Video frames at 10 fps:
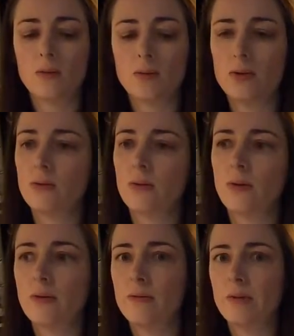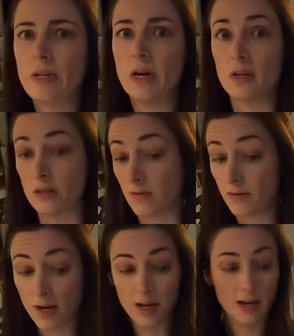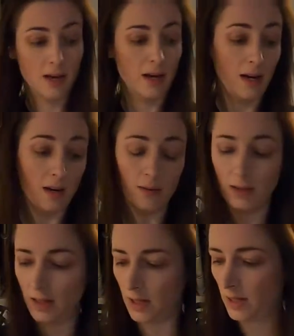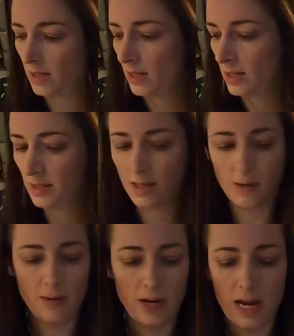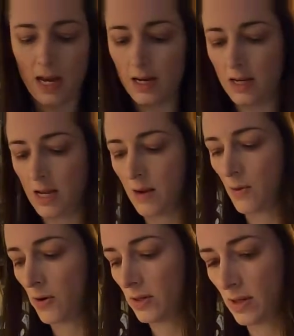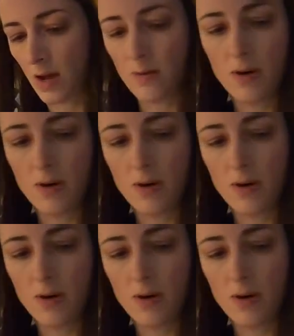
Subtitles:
was 250 yards of thread. I really did not want to add any more to that